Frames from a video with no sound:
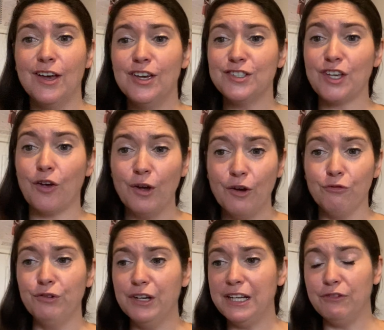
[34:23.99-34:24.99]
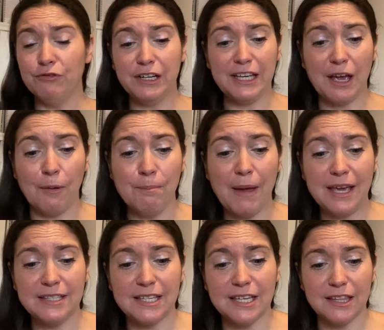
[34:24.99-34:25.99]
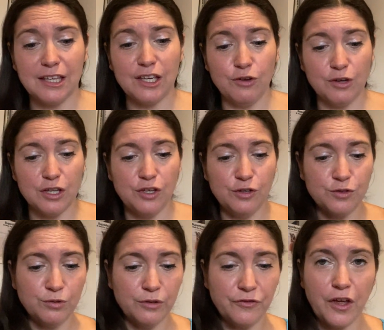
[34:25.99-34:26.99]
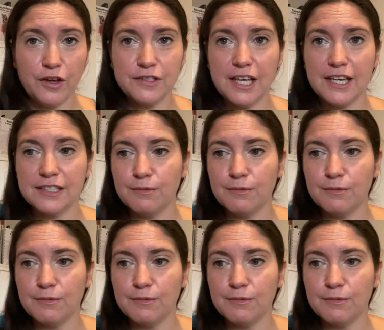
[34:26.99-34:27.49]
So really, really amazing that you can use all of those things.